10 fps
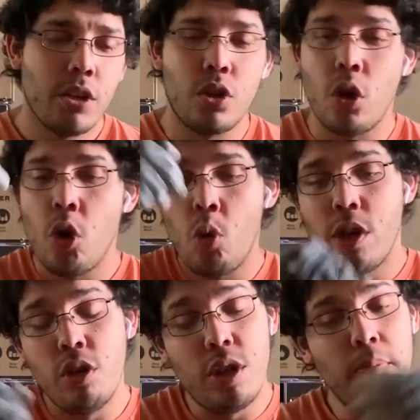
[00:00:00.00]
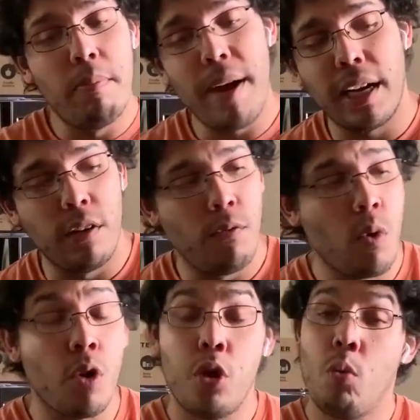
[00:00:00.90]
so when you dip it back and
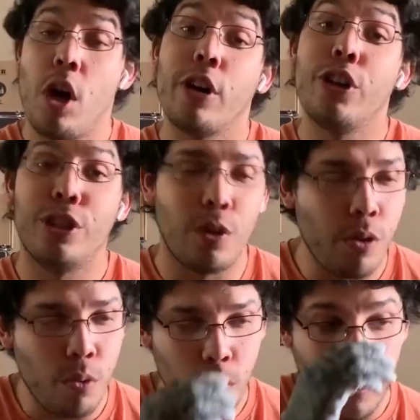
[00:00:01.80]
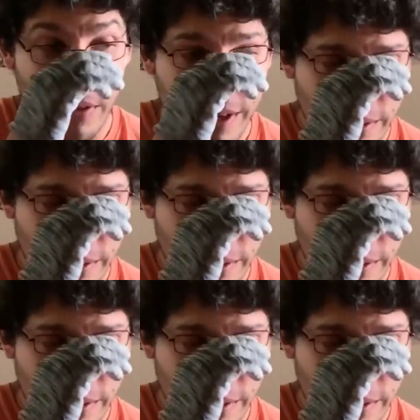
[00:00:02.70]
forth, the water does all the work